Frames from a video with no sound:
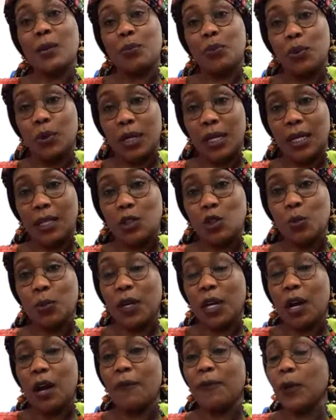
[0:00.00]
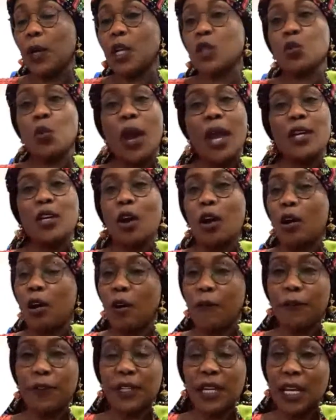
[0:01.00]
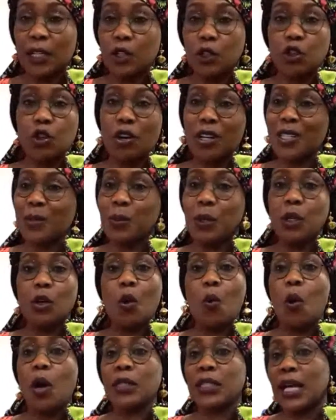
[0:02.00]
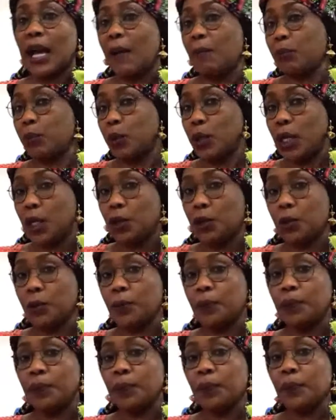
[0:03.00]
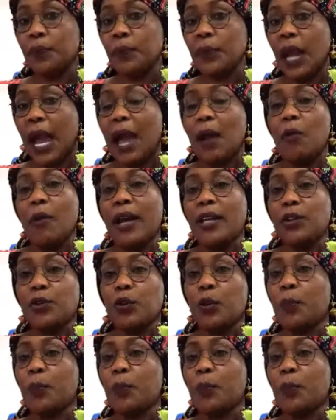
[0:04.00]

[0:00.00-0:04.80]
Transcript: bully, because when you're confident, trust me, no one can bully you. I went through